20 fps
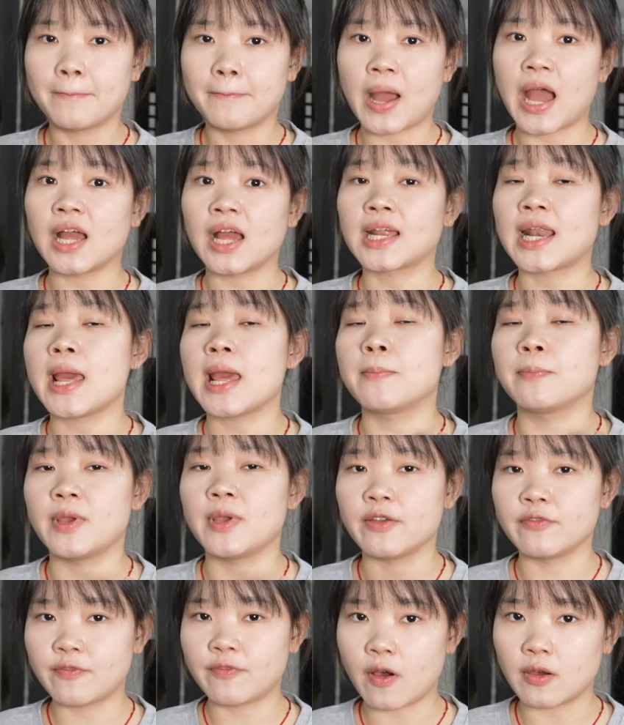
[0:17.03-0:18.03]
by a
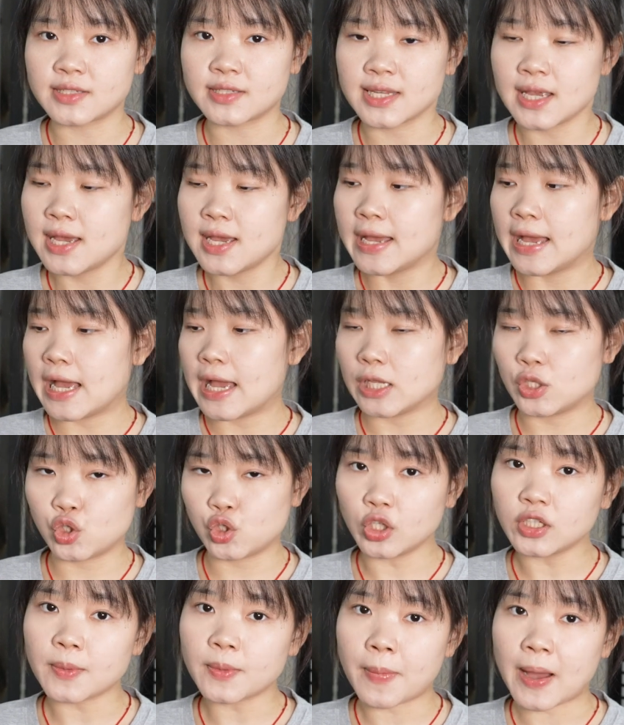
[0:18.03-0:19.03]
clamping force,
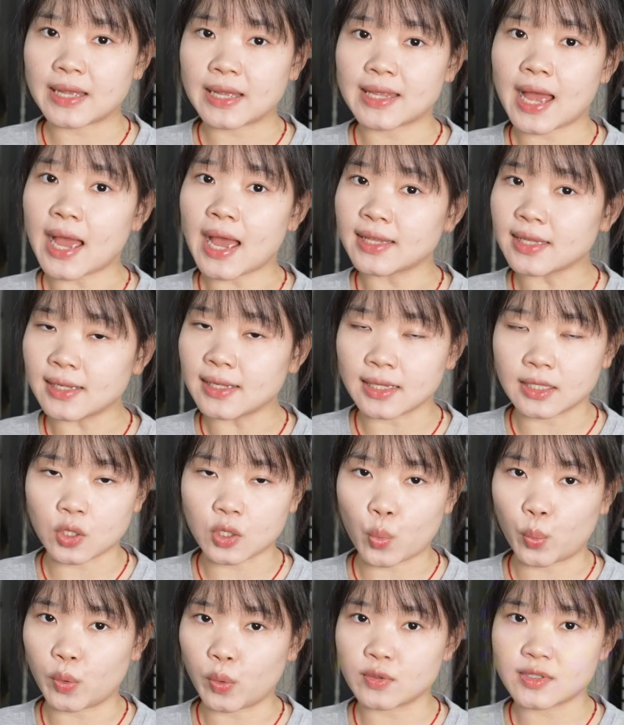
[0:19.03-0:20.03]
achieved by tightening the
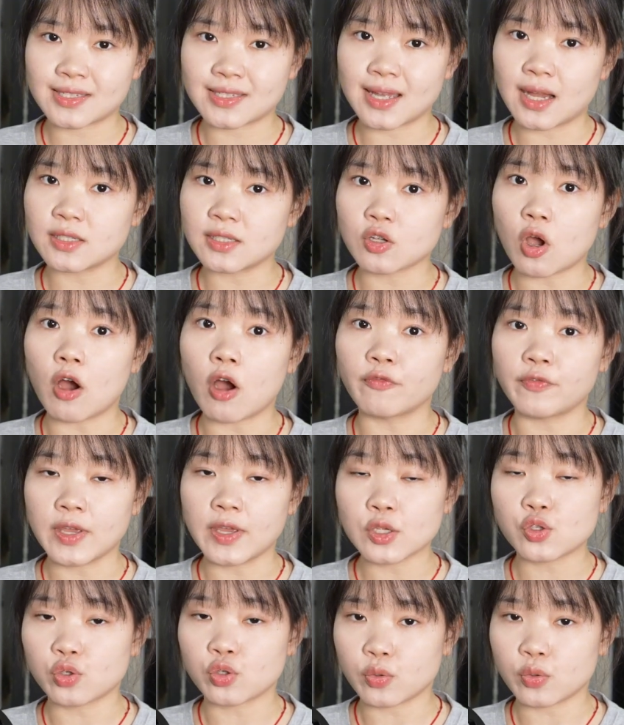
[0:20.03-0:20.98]
wheel stud of each